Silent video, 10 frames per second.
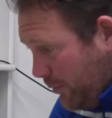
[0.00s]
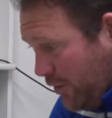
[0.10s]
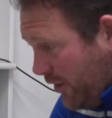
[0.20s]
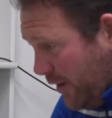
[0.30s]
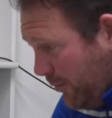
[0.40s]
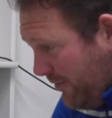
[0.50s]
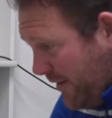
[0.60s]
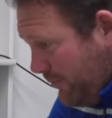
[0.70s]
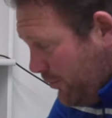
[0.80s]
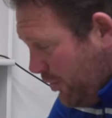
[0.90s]
we've got to get on with
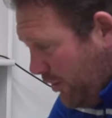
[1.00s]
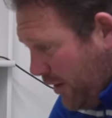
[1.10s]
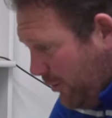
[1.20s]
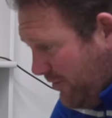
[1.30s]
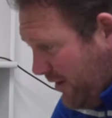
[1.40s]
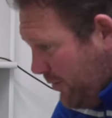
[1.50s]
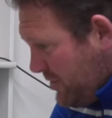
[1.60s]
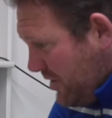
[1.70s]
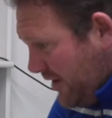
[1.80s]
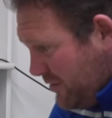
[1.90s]
it. We're
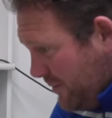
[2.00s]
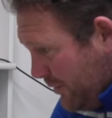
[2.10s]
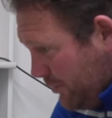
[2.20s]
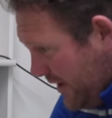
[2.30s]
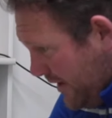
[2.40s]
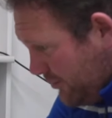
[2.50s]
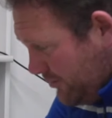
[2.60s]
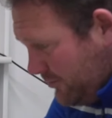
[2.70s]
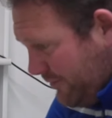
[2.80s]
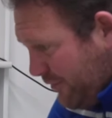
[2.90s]
starting to build now
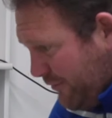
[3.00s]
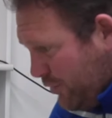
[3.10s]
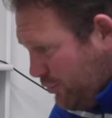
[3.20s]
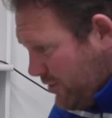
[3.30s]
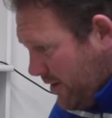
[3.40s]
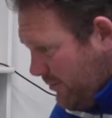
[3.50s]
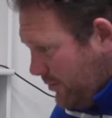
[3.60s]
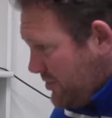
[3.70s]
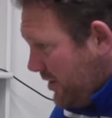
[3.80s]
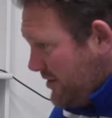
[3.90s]
for the future.
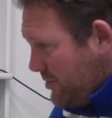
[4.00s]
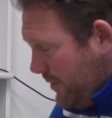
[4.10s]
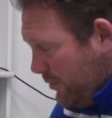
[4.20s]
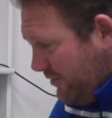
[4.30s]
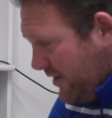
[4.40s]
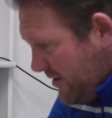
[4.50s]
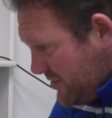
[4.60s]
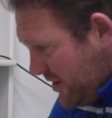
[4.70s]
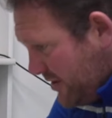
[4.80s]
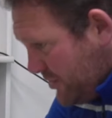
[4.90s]
We're starting to build for
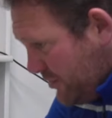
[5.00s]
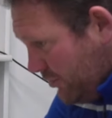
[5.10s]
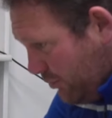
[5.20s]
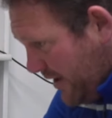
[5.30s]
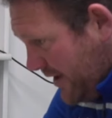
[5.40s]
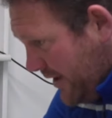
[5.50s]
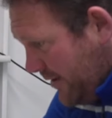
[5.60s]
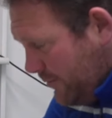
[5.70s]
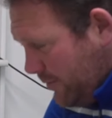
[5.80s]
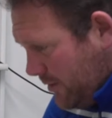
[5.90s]
next season already.